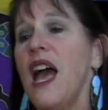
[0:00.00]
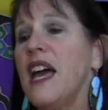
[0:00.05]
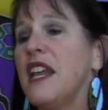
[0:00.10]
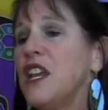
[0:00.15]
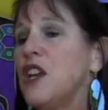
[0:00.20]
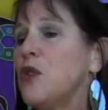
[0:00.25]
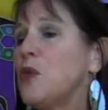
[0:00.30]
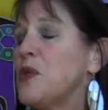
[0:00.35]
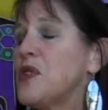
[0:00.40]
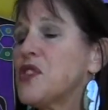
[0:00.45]

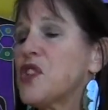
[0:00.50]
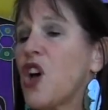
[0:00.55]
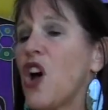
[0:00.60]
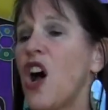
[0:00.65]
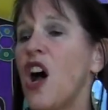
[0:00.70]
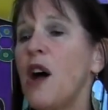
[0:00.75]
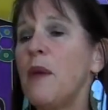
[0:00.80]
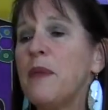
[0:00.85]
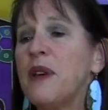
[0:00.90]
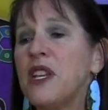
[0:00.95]
And it was
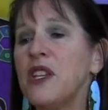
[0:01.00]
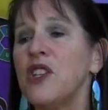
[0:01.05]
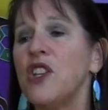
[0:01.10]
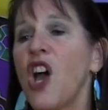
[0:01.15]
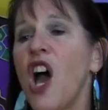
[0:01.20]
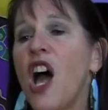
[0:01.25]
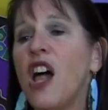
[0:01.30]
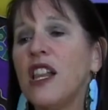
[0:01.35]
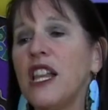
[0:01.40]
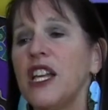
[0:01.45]
common
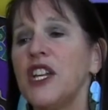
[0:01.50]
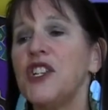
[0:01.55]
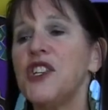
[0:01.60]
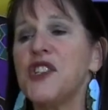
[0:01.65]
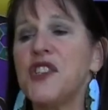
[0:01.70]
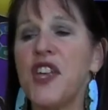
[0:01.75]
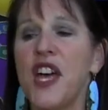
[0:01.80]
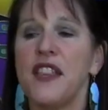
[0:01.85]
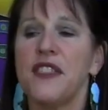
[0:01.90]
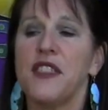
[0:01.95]

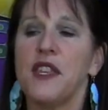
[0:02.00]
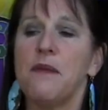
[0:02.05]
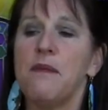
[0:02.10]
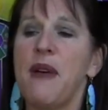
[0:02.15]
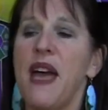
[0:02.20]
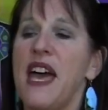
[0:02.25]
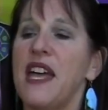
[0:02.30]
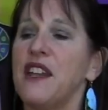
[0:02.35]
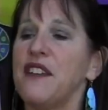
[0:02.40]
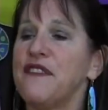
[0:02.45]
knowledge that the
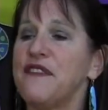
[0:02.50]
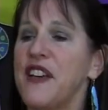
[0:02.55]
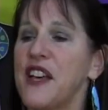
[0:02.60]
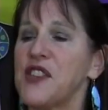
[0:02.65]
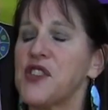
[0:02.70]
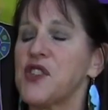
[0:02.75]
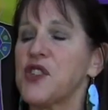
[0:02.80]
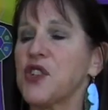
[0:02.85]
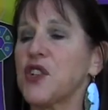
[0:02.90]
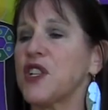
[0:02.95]

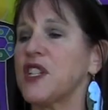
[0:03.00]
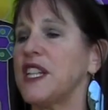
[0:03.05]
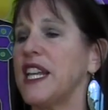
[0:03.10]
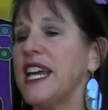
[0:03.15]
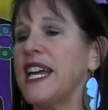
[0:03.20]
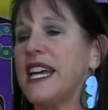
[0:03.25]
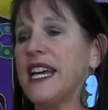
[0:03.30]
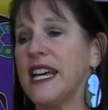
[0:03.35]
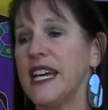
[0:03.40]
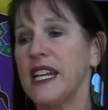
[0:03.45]
Manifestor
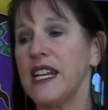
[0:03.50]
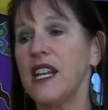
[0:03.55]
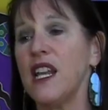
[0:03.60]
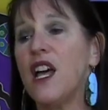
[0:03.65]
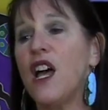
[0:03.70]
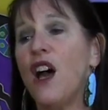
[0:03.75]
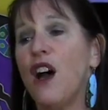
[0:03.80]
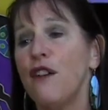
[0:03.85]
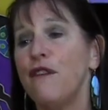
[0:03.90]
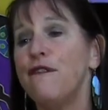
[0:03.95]
clan
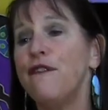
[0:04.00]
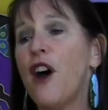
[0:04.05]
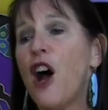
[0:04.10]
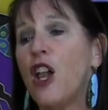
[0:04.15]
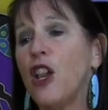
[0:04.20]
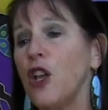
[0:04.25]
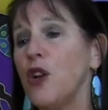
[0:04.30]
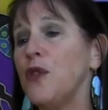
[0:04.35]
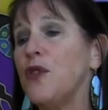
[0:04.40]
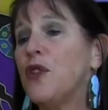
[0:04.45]

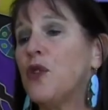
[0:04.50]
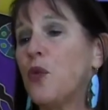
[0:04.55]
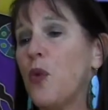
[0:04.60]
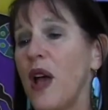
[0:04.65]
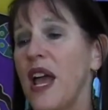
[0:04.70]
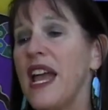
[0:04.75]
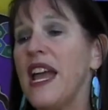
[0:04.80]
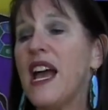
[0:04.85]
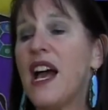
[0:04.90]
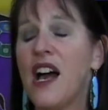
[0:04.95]
followed the
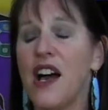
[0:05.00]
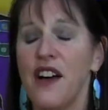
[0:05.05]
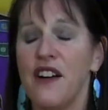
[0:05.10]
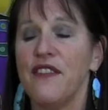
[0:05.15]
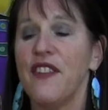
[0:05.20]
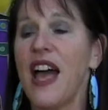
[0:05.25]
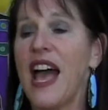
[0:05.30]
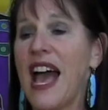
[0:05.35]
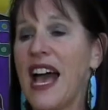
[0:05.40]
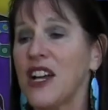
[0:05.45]
way
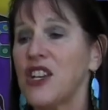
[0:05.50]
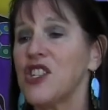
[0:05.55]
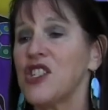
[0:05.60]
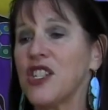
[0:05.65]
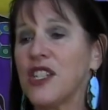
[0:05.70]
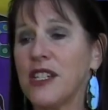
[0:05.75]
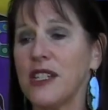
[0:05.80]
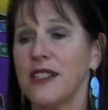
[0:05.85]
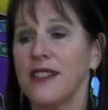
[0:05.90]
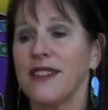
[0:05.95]
of
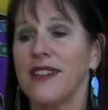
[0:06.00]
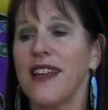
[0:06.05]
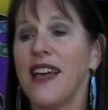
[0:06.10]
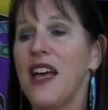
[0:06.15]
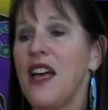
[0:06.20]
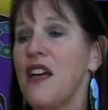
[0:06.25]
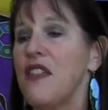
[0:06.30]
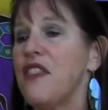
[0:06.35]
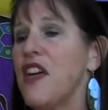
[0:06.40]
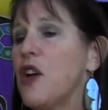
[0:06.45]
action.
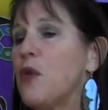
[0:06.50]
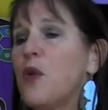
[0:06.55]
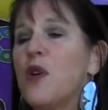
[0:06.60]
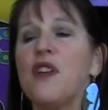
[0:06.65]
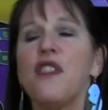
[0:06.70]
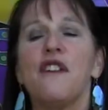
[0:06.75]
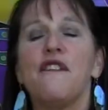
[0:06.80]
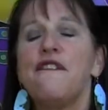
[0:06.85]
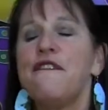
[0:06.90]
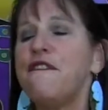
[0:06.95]
They
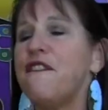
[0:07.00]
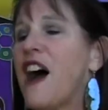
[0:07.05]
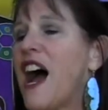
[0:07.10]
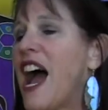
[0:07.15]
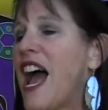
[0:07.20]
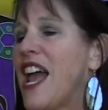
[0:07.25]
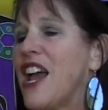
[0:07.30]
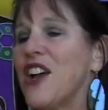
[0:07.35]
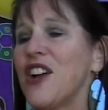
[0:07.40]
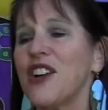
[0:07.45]
were the
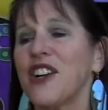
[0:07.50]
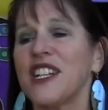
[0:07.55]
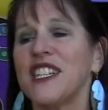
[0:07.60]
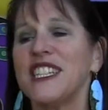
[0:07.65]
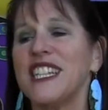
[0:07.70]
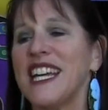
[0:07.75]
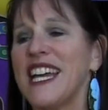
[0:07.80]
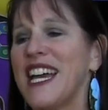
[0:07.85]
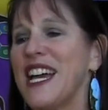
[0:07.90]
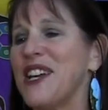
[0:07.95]
Fire
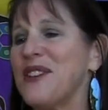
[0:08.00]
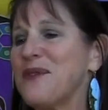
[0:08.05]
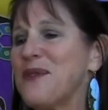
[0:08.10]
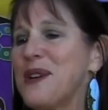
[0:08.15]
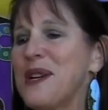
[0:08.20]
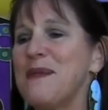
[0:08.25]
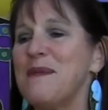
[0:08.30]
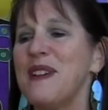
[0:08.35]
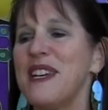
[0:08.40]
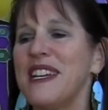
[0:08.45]
clan
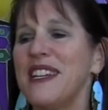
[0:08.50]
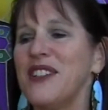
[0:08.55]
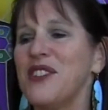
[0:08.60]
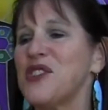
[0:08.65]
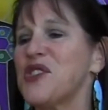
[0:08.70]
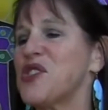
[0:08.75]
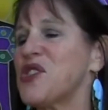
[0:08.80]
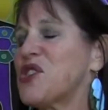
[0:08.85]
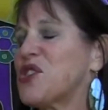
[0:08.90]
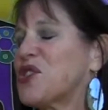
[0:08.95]

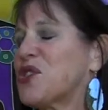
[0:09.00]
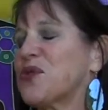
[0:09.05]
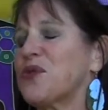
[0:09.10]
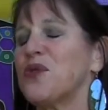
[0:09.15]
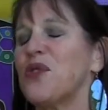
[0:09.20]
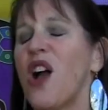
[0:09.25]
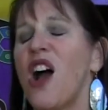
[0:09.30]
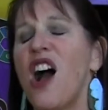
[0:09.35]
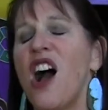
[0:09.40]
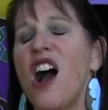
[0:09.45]
women,
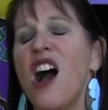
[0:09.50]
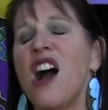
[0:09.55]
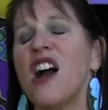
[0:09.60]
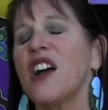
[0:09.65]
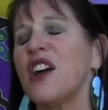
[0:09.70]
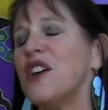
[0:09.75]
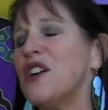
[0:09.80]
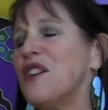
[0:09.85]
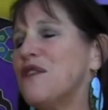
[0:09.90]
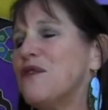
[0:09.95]

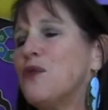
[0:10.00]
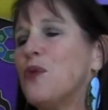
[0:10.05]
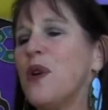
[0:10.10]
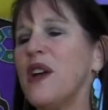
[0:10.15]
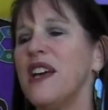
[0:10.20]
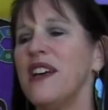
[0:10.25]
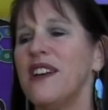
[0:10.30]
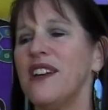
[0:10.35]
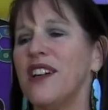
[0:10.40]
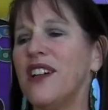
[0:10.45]
strong of
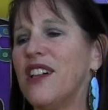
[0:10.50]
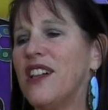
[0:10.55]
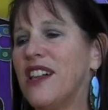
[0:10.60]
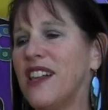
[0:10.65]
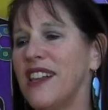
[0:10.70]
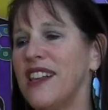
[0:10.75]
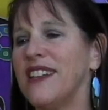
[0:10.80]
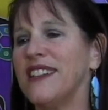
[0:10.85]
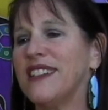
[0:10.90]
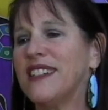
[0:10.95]
will,